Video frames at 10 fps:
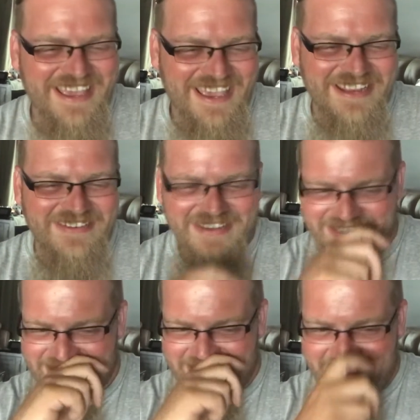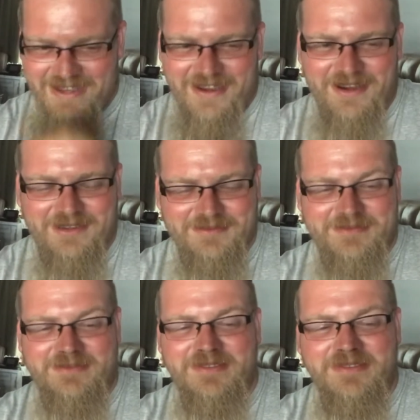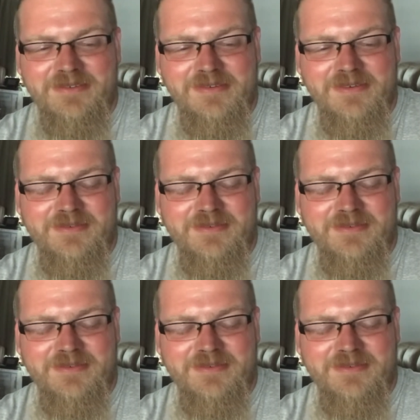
Anyways. maybe